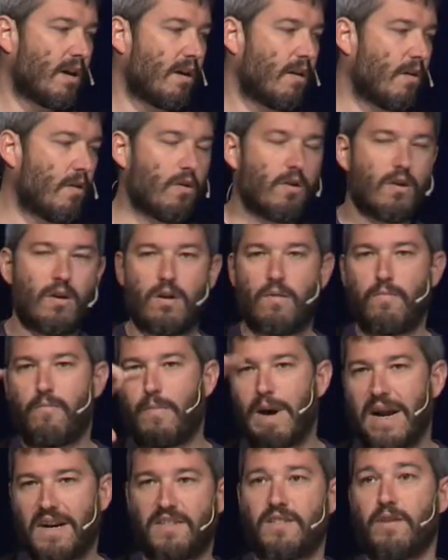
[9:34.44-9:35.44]
or
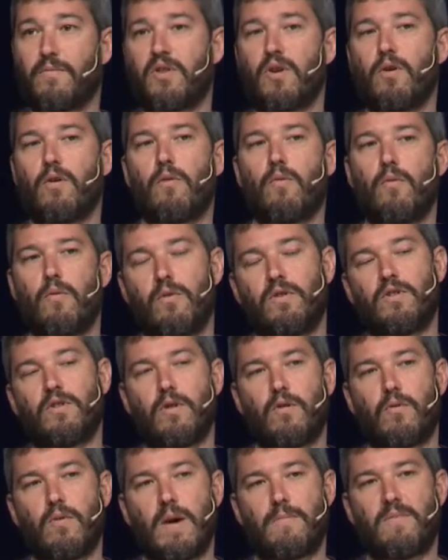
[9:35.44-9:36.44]
parts of
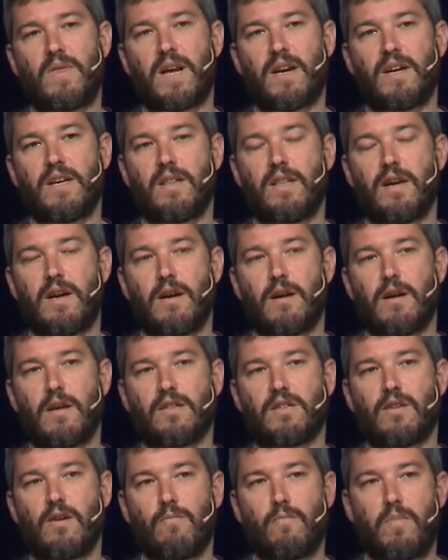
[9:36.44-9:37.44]
your web that they're
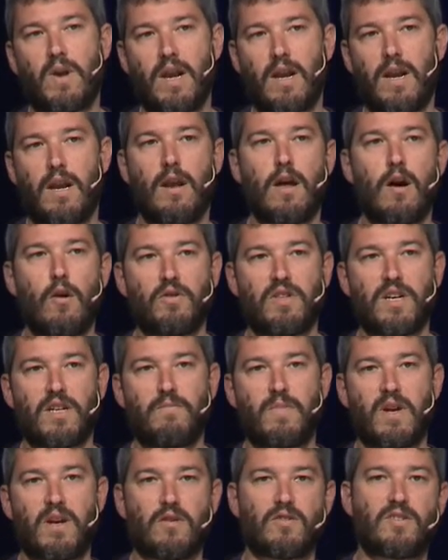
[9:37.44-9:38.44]
not completely
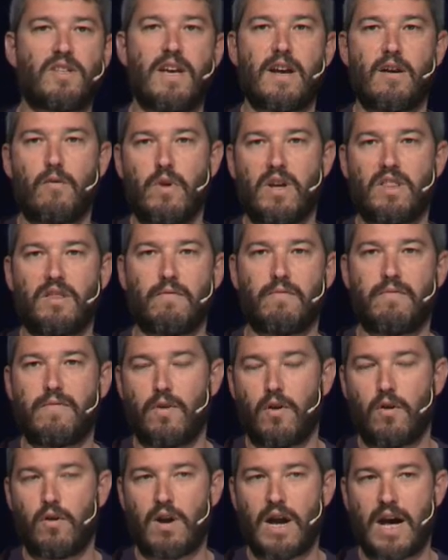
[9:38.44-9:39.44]
loaded because they are waiting
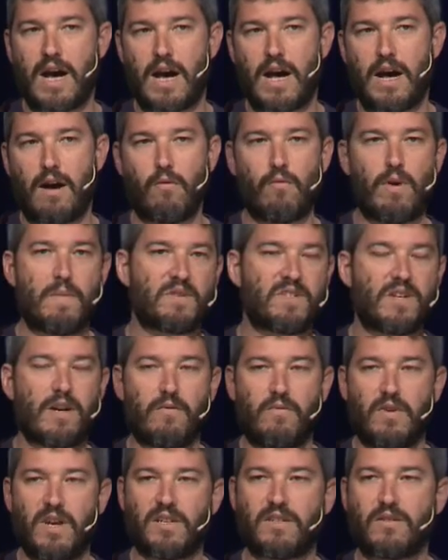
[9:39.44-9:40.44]
for a web
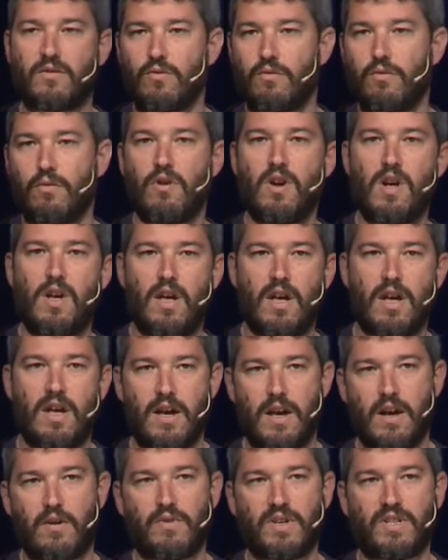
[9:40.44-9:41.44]
service to
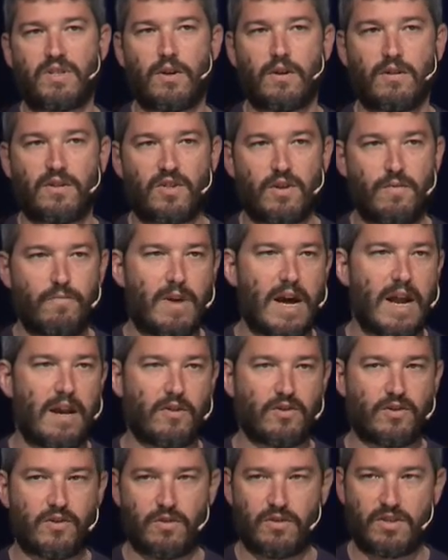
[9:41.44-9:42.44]
return some
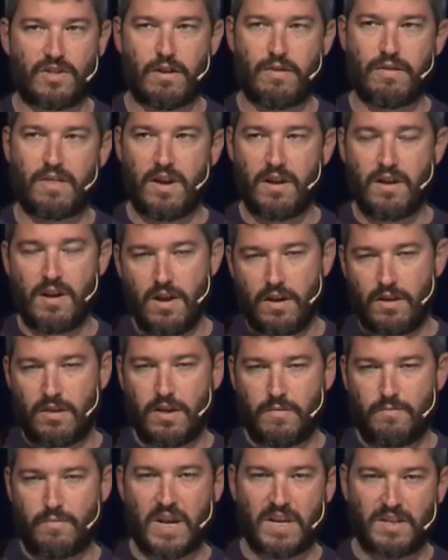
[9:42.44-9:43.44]
values or something,
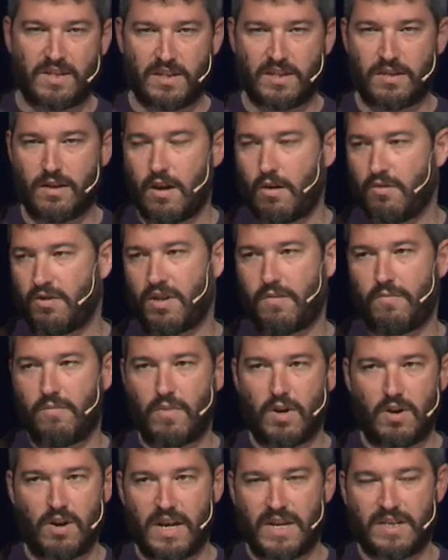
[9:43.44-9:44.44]
the page is loaded.
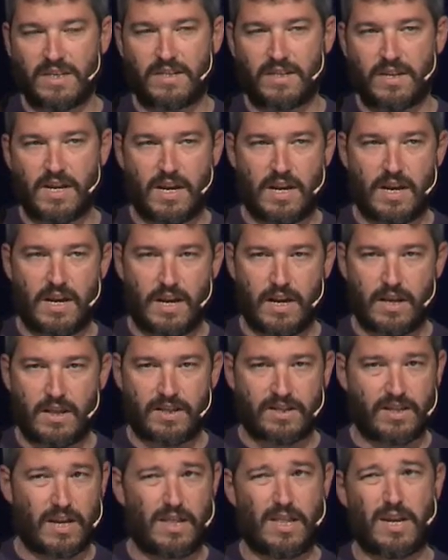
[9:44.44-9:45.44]
More or less
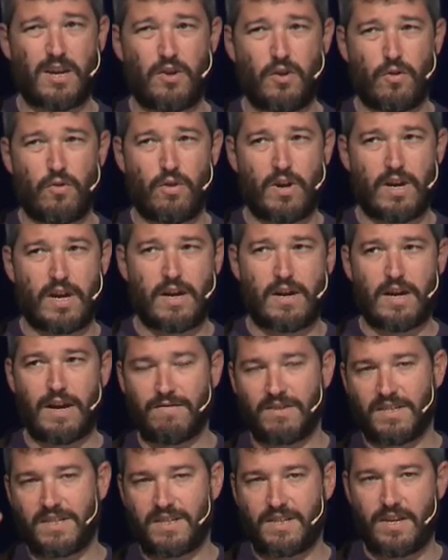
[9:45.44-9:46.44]
the same that you
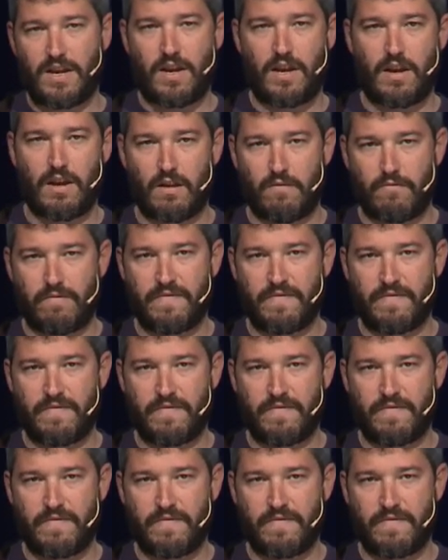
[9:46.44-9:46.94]
can see in